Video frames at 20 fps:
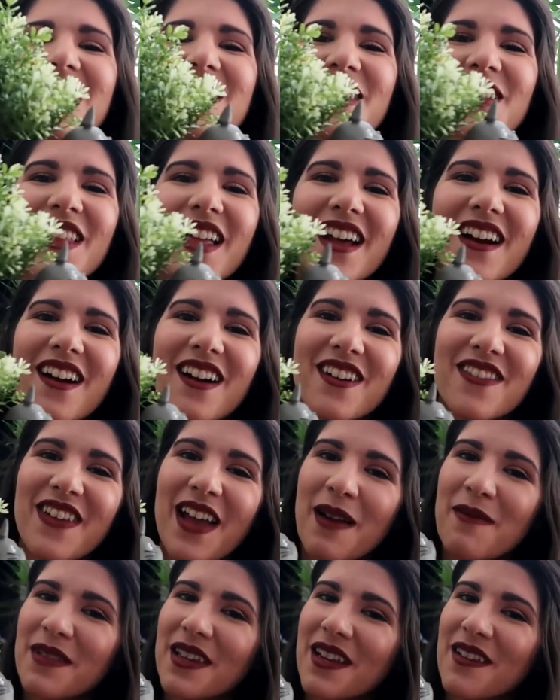so that our
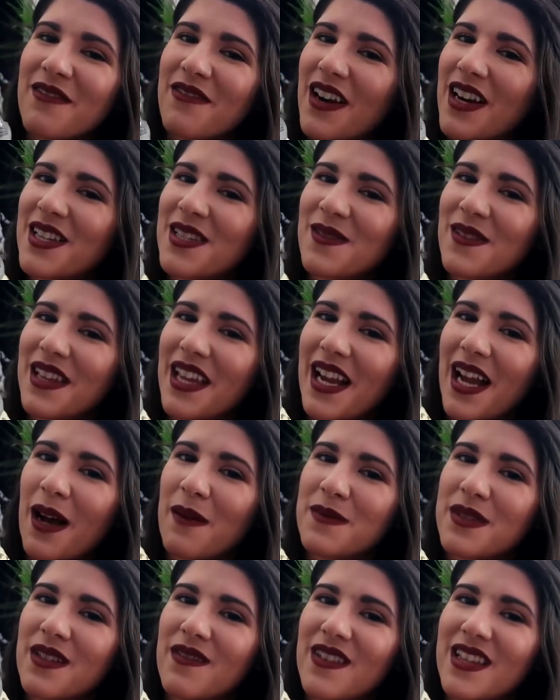family and friends, when they
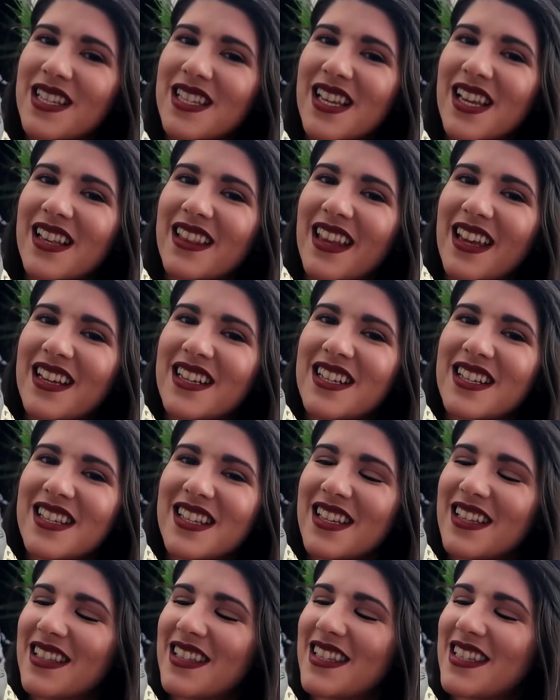come to visit, they
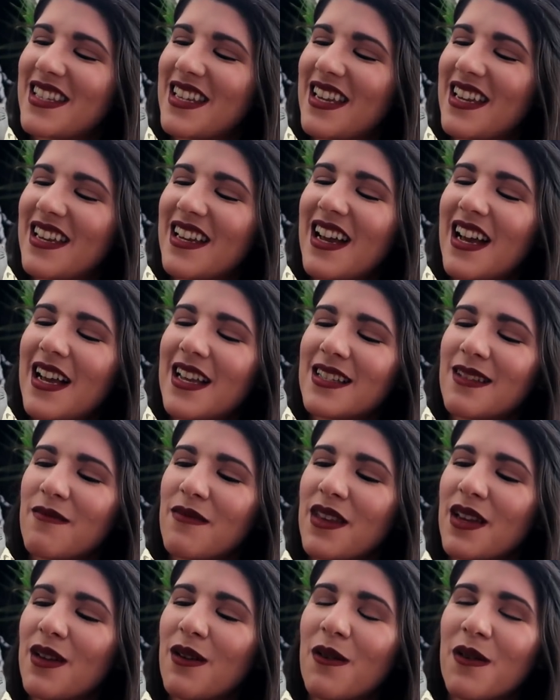just could see
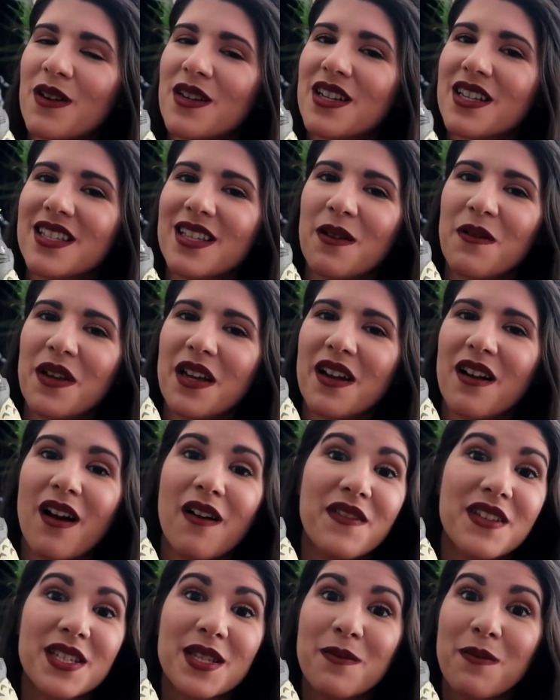something gorgeous that we can
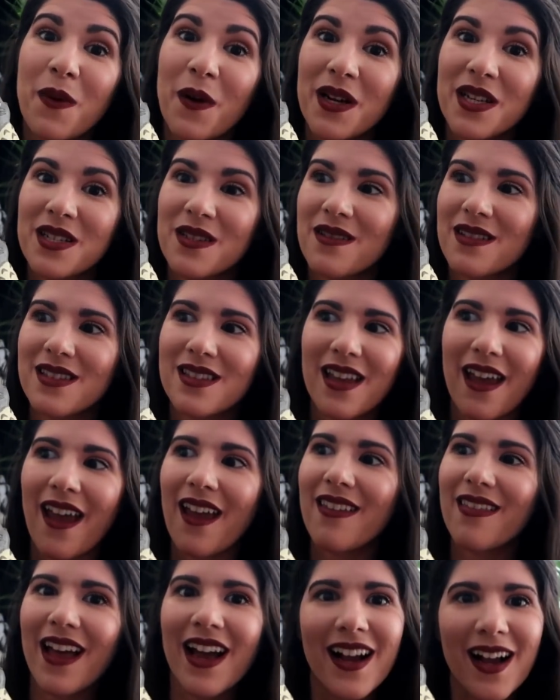obviously point to and say,
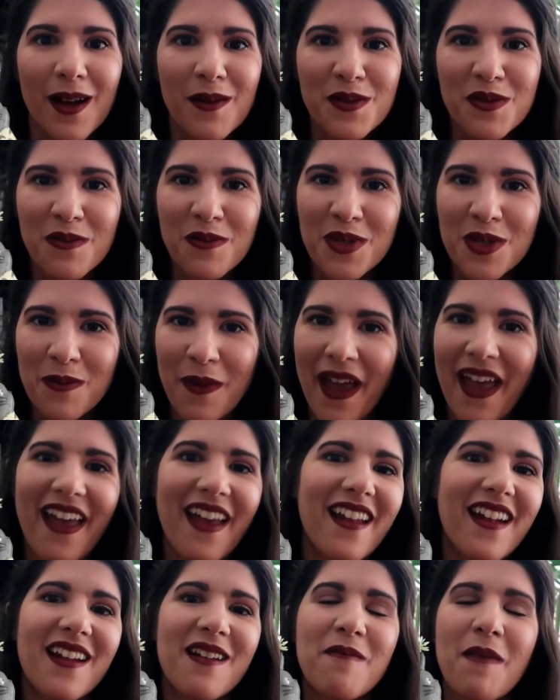hey, that comes from
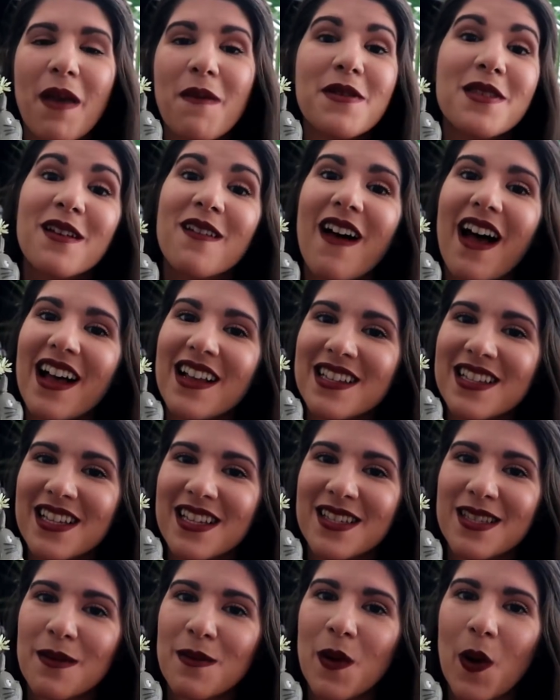Japan, and maybe they'll ask
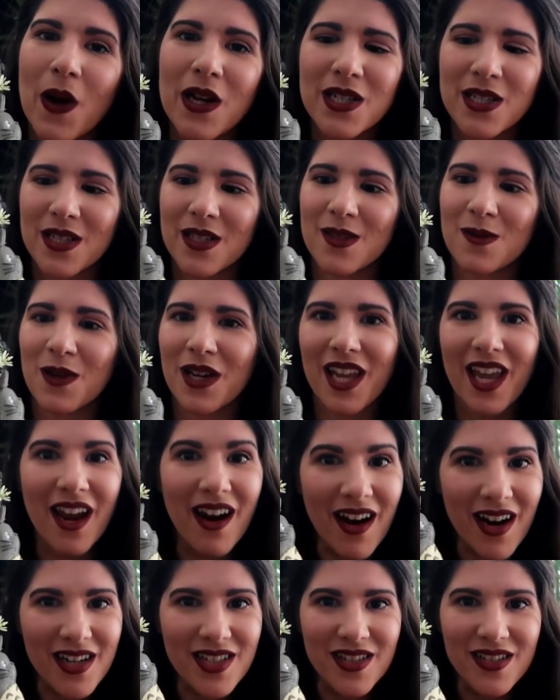us some questions. What
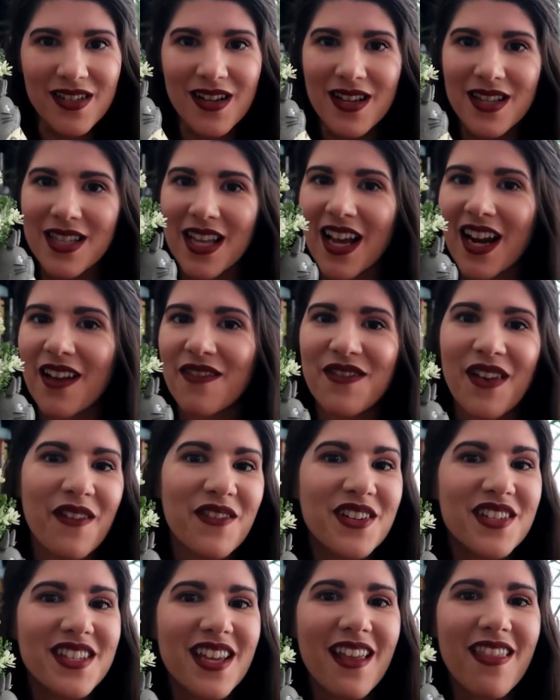character is that? I've
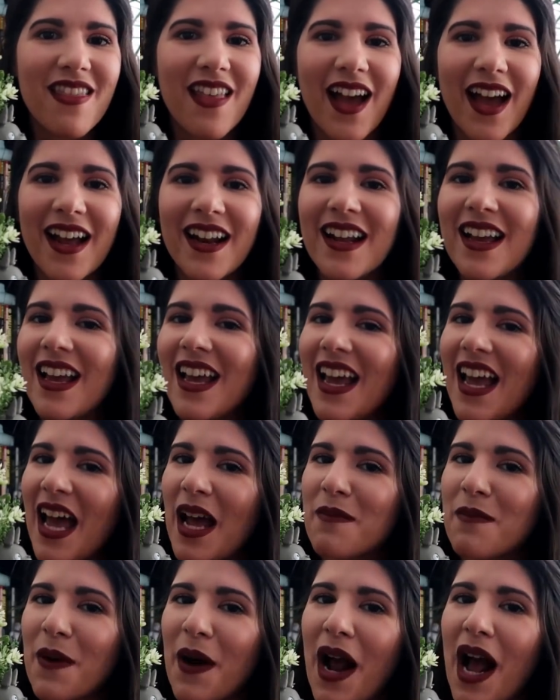never seen that,
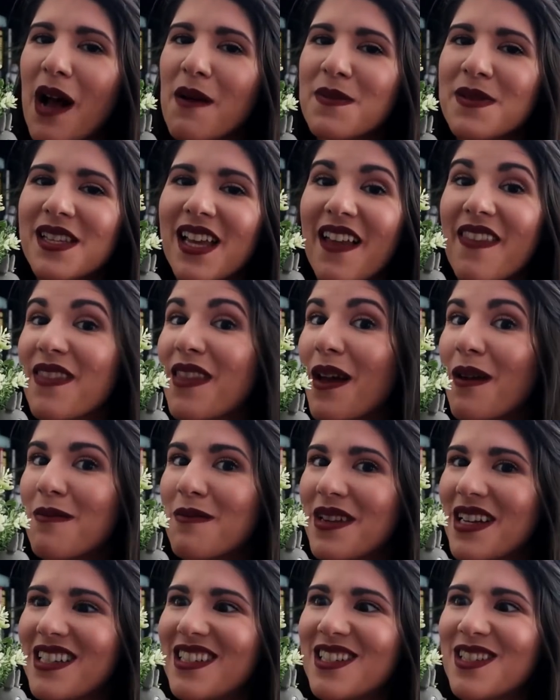and perhaps get
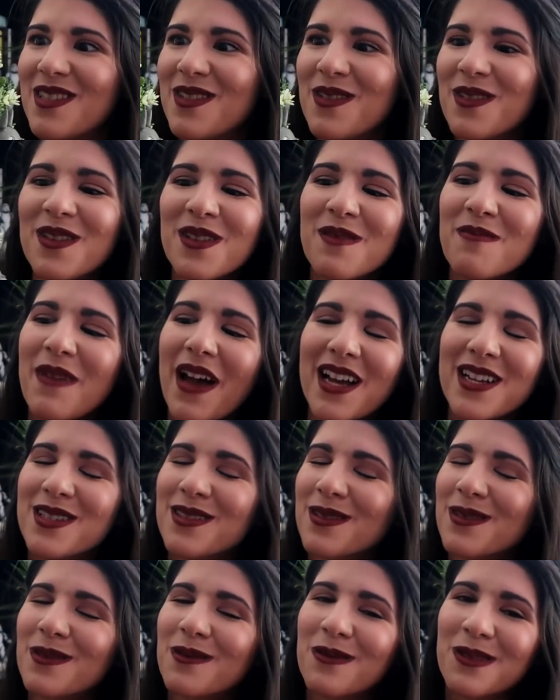them into the
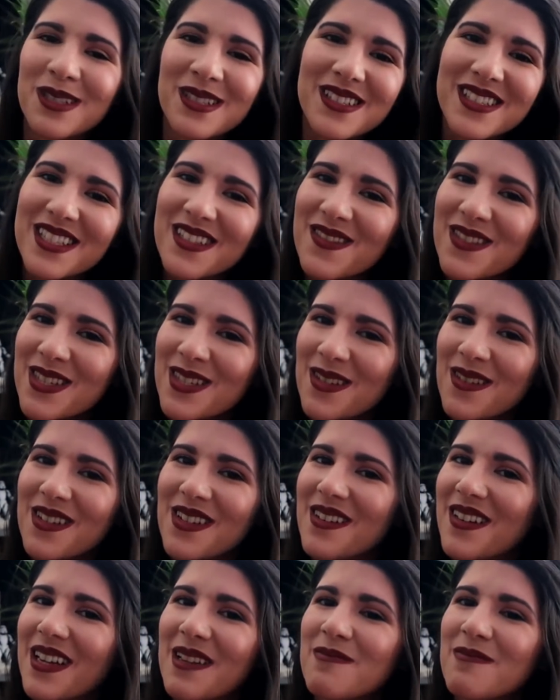magical world of Studio